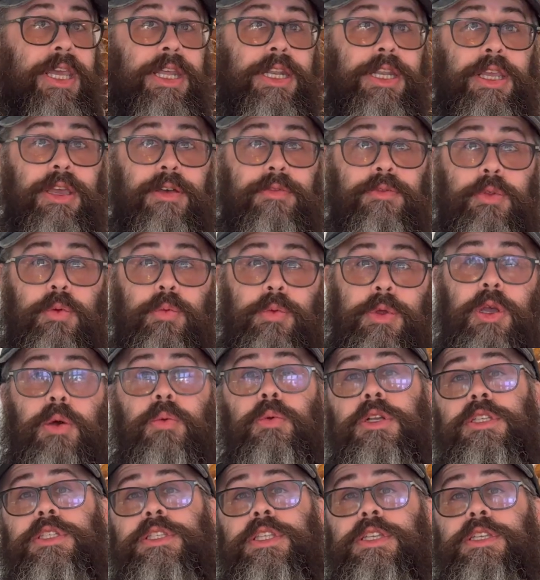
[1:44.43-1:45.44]
any of the real
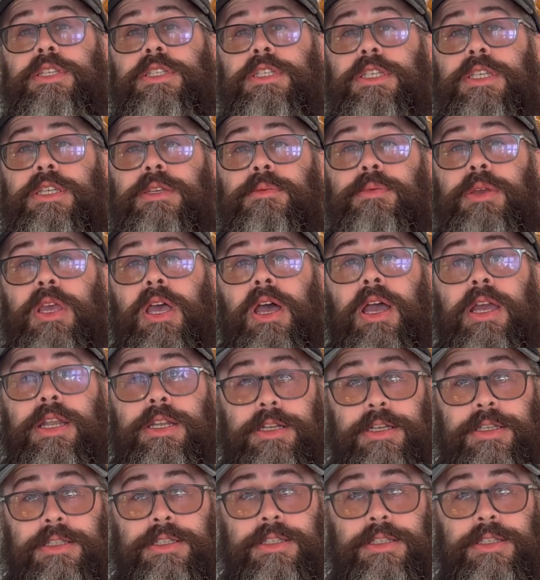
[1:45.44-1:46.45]
ones that you see behind
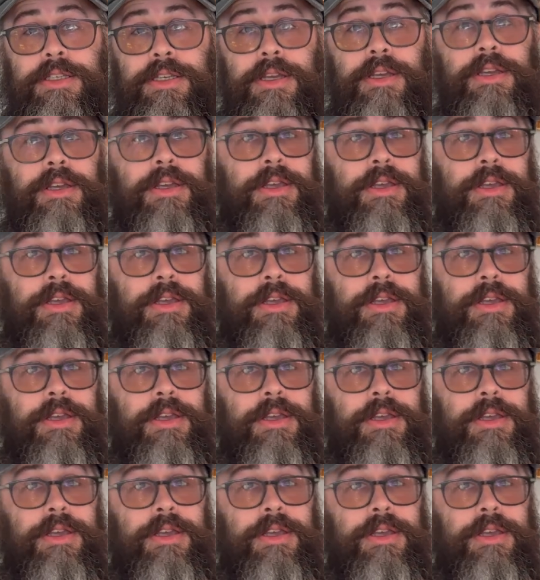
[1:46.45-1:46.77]
us.